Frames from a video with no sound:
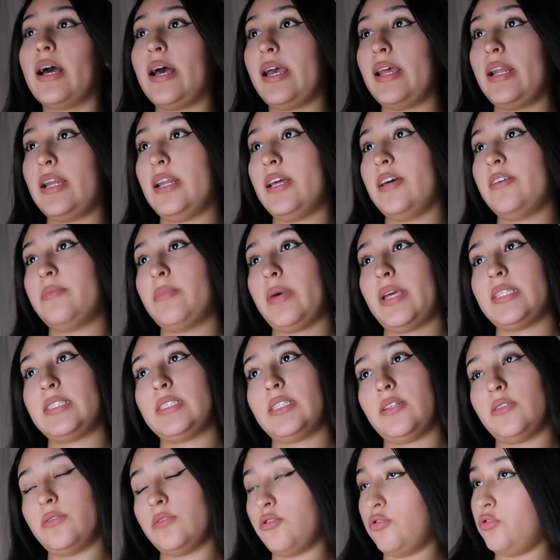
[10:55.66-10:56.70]
I love
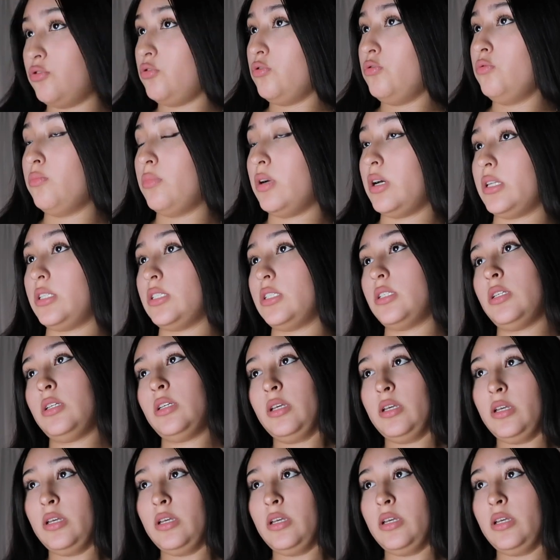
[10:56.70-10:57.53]
myself too much.